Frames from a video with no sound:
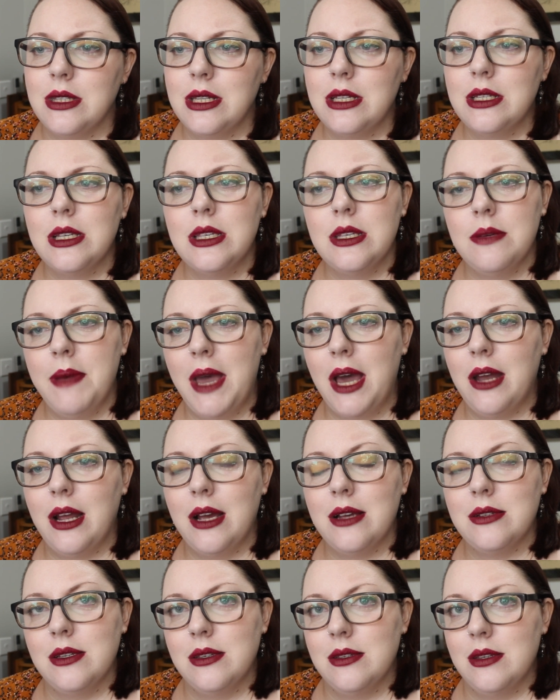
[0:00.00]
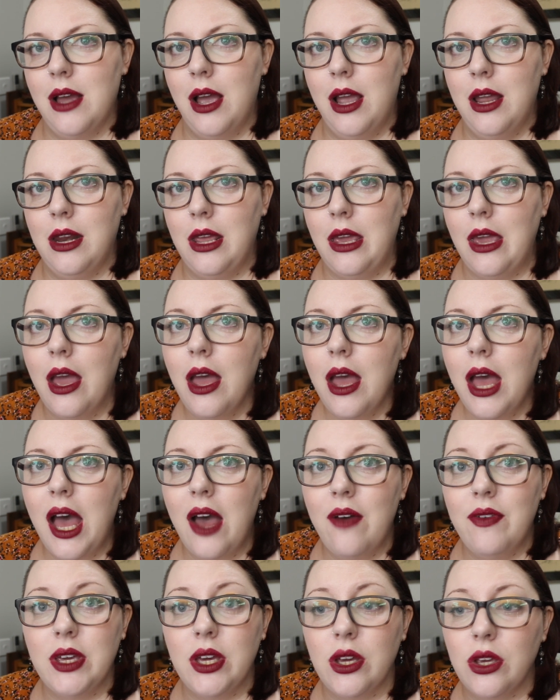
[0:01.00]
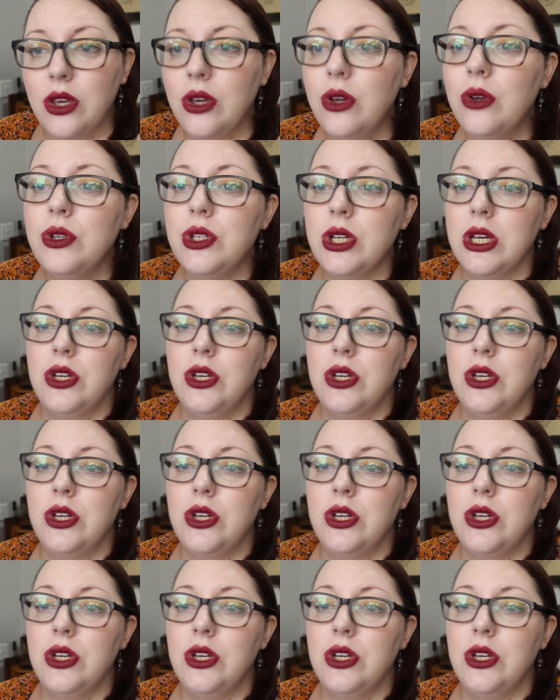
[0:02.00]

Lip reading: This is about our society having a huge